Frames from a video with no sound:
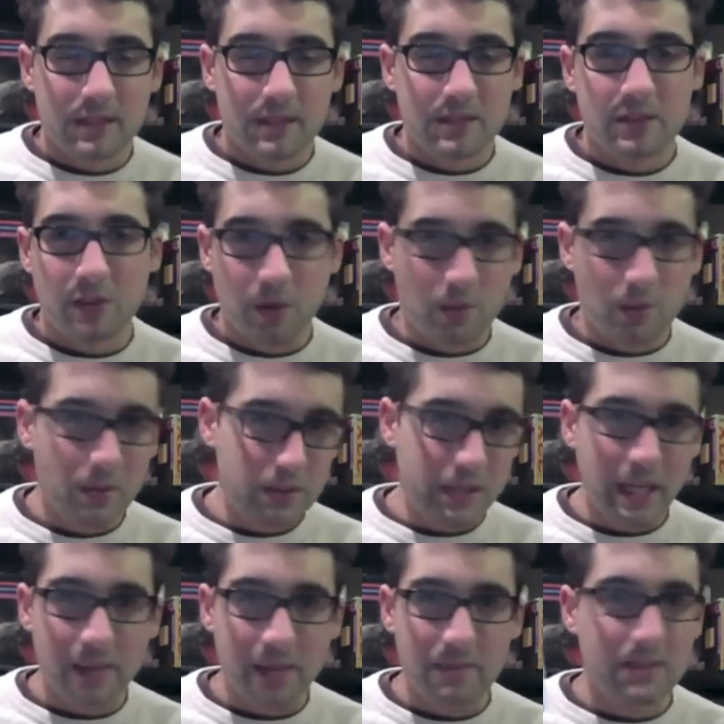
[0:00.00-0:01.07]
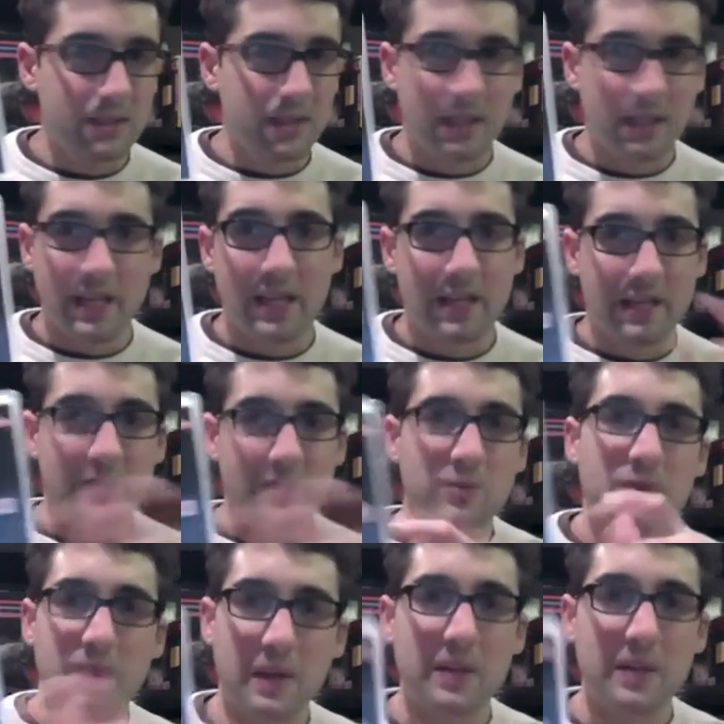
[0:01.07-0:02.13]
Star Wars games. Again, this
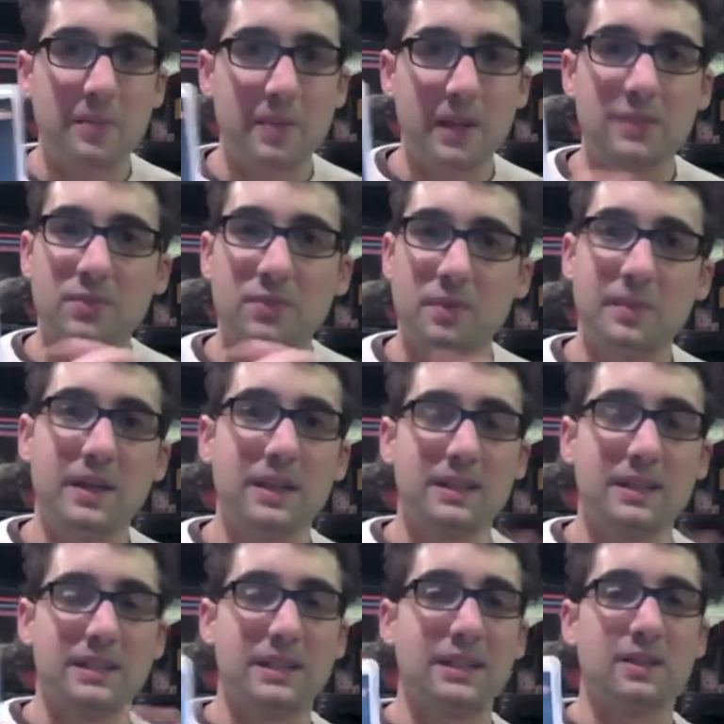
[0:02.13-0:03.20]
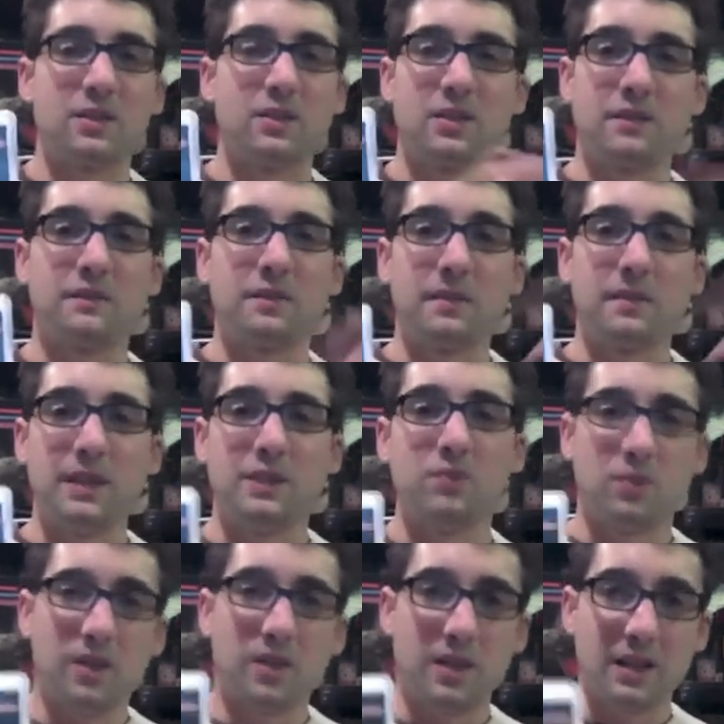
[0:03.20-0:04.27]
one's probably the best one because it learned from each
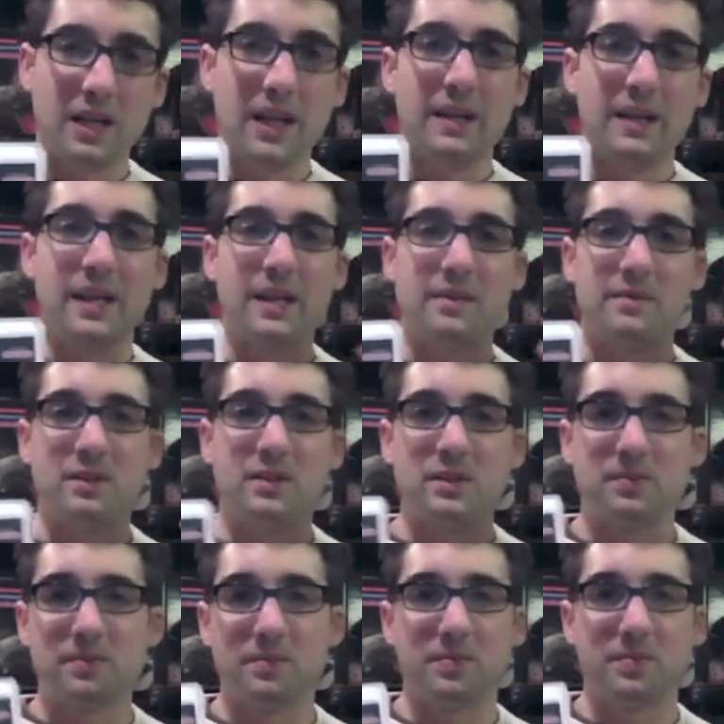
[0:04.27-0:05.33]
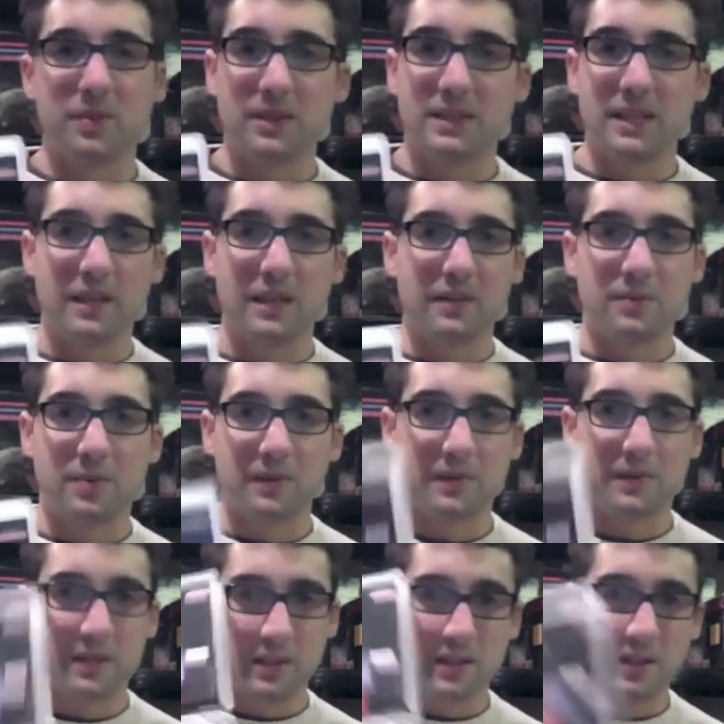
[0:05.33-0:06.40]
one and then just put it together
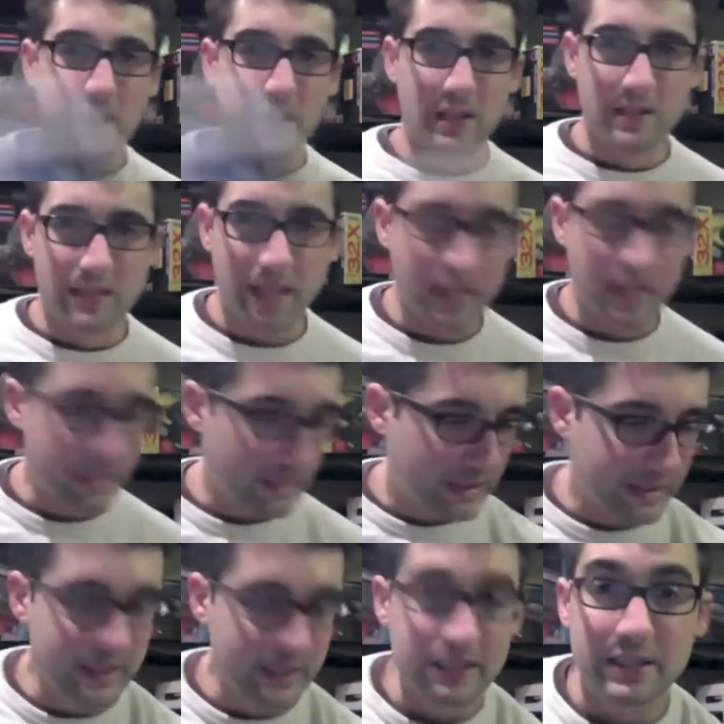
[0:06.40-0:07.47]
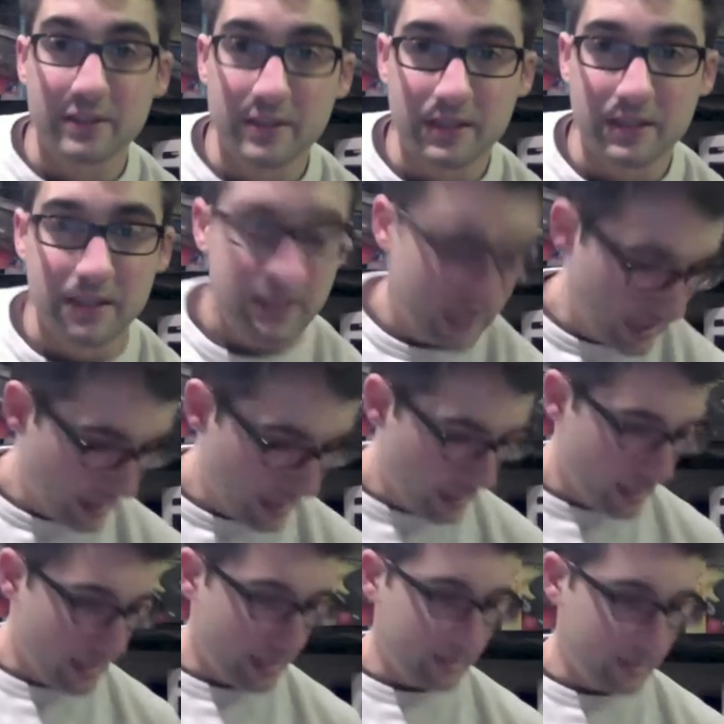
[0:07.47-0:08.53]
perfectly and to end the series.
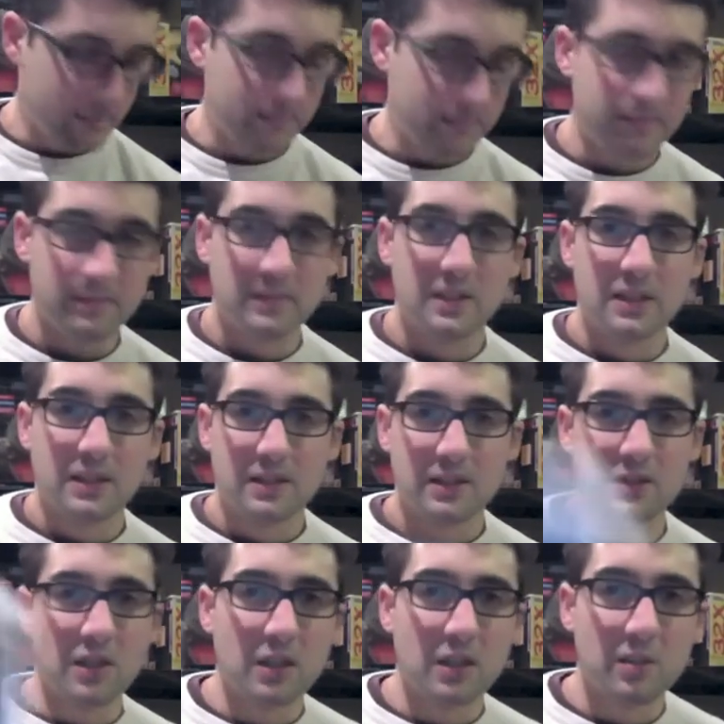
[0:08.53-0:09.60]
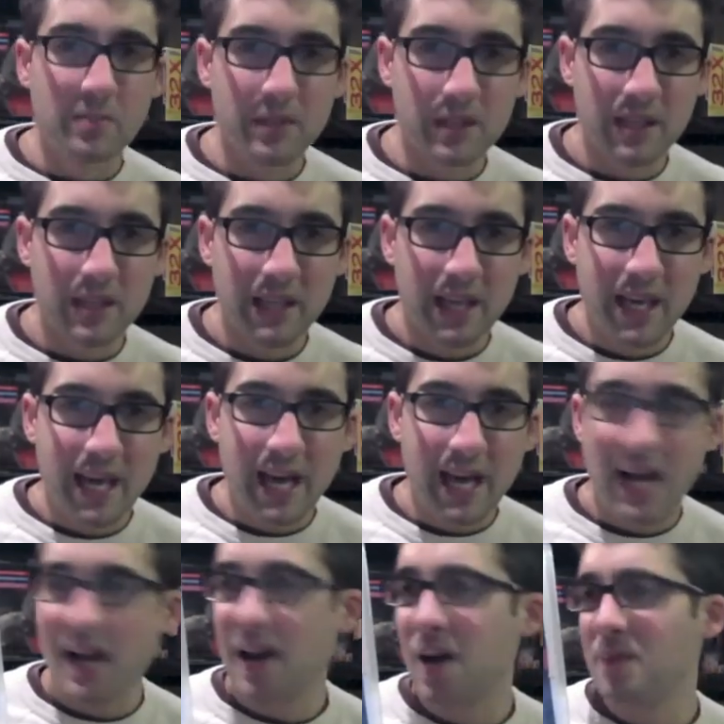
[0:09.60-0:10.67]
The Jungle Book.
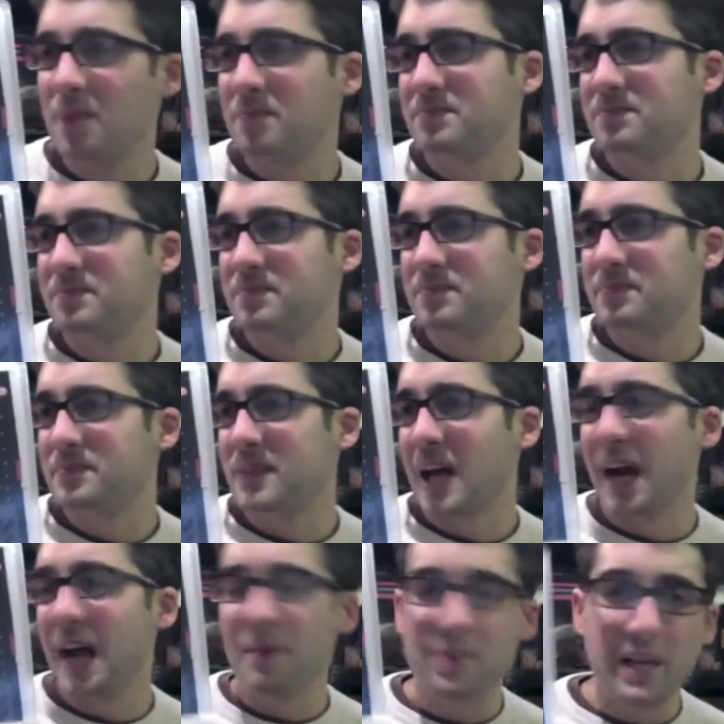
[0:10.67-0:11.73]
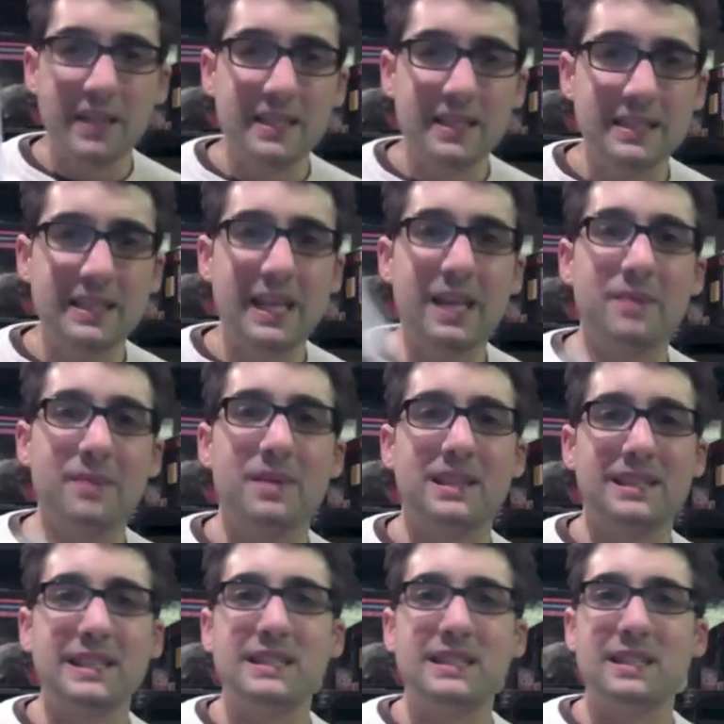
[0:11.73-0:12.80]
I played this game a
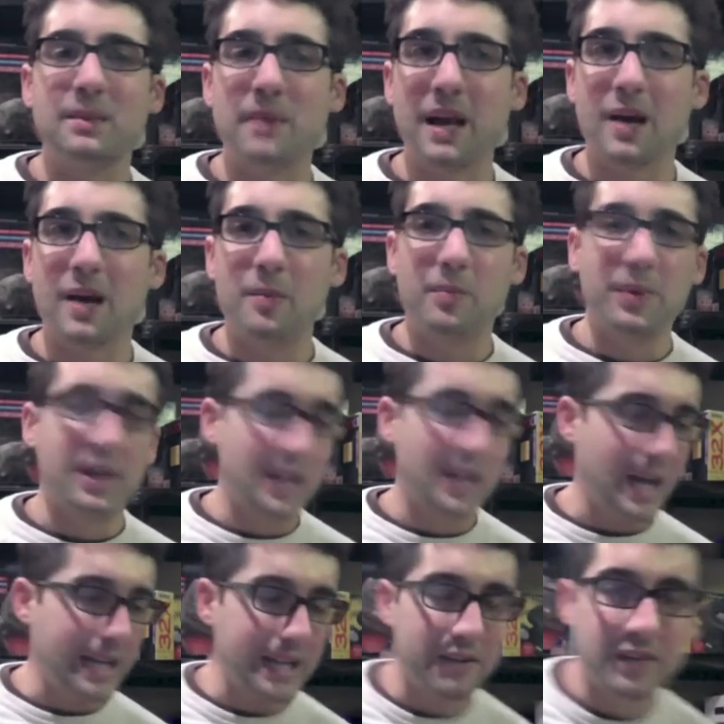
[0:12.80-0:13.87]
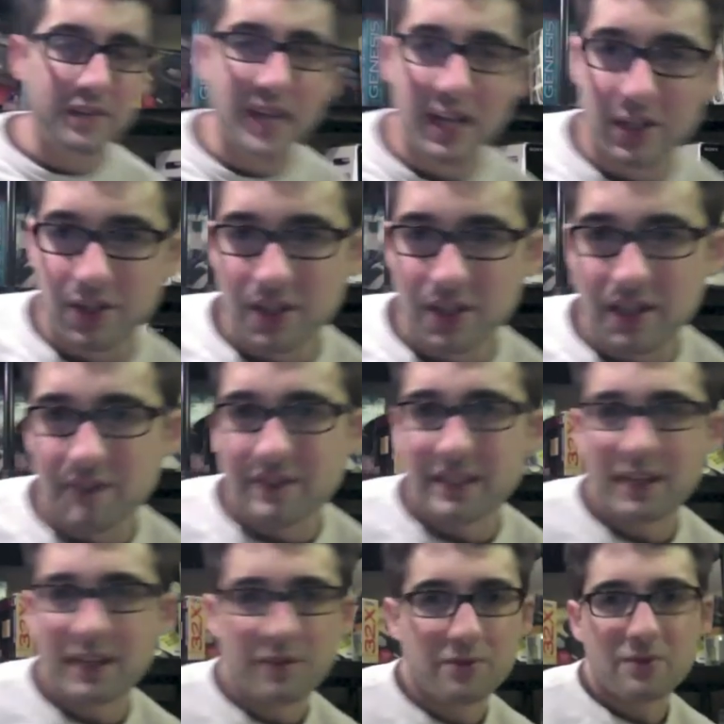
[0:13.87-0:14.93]
decent amount, but I never got good enough to
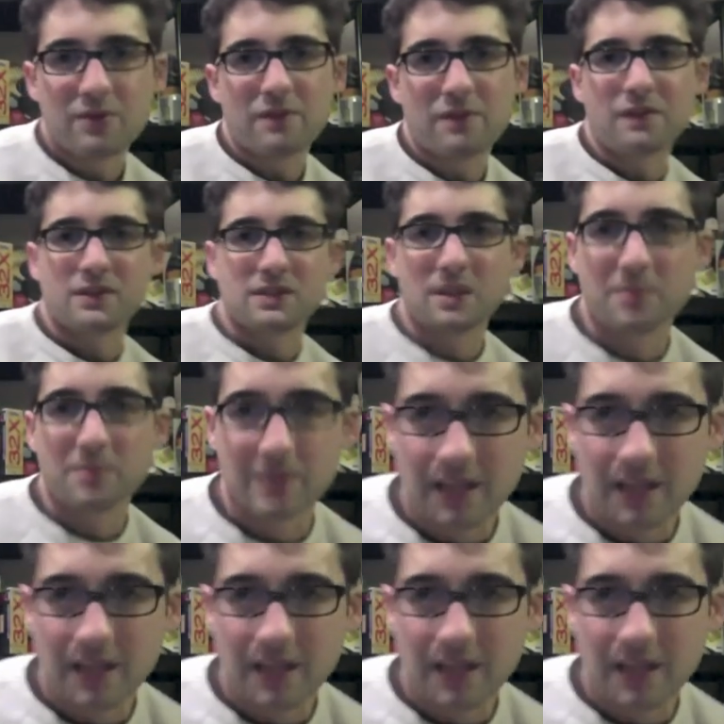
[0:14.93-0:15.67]
get through the first couple